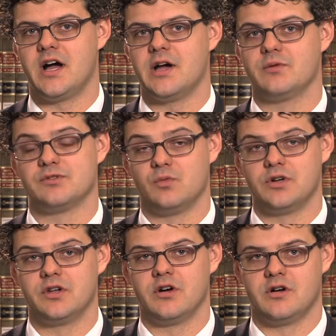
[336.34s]
Iowa's
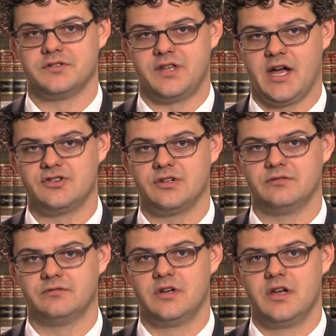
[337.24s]
one-call
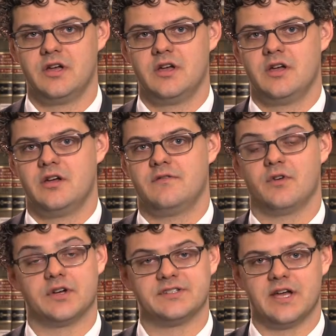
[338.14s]
statute.
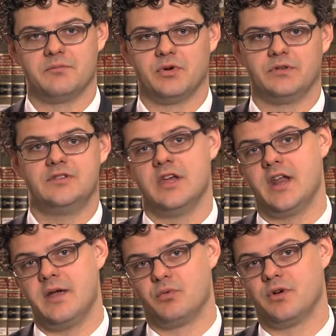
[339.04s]
For example,
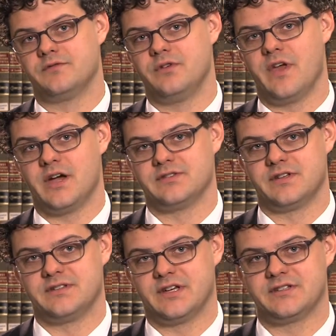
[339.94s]
in April of
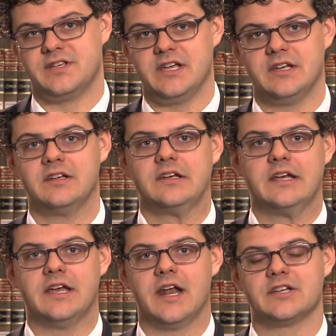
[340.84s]
2016,
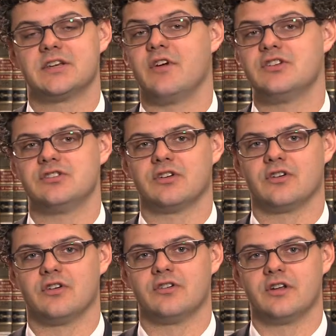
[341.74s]
an excavation
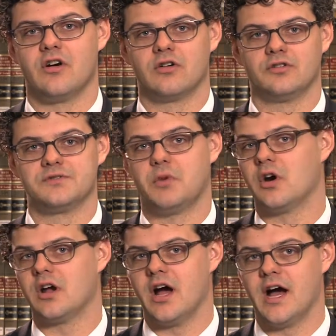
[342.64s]
occurred in Arnold's
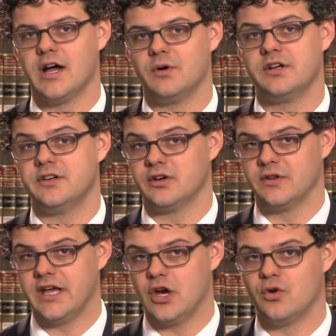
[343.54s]
Park, Iowa, near
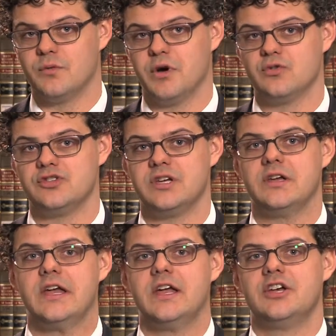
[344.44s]
Lake
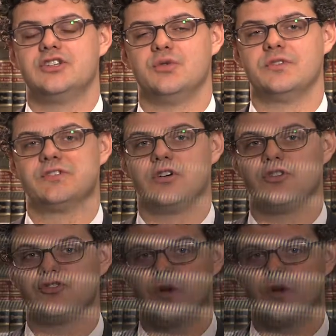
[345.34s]
Okoboji, to install